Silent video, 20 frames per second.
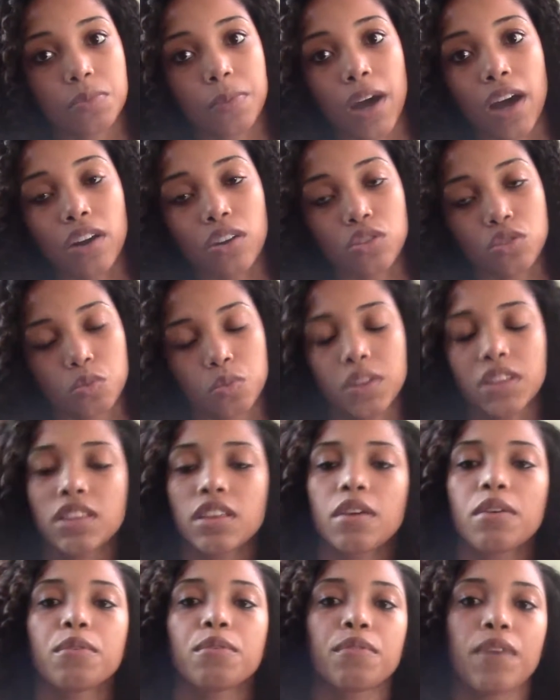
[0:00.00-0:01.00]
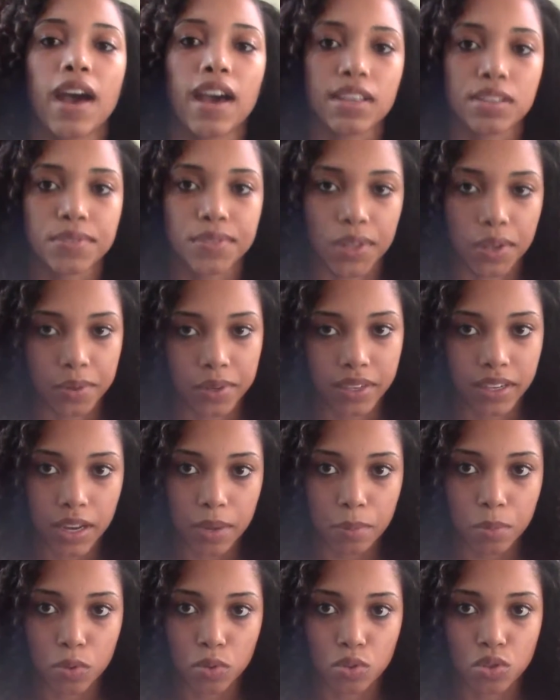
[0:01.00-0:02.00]
bottles with a fast flowing
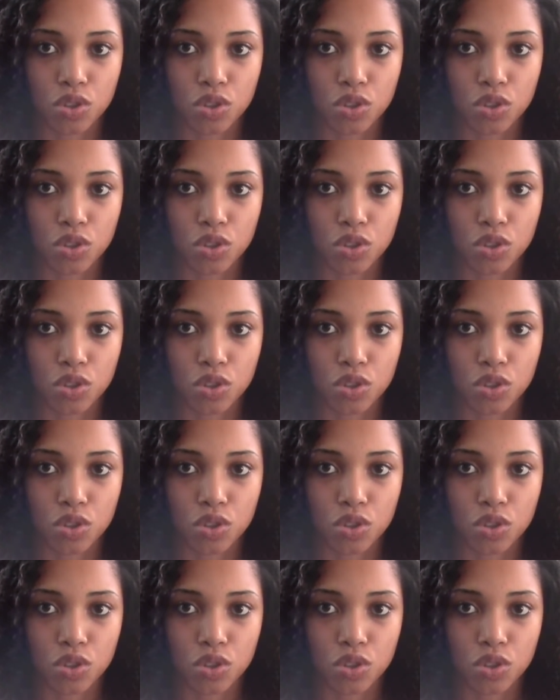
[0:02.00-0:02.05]
nipple,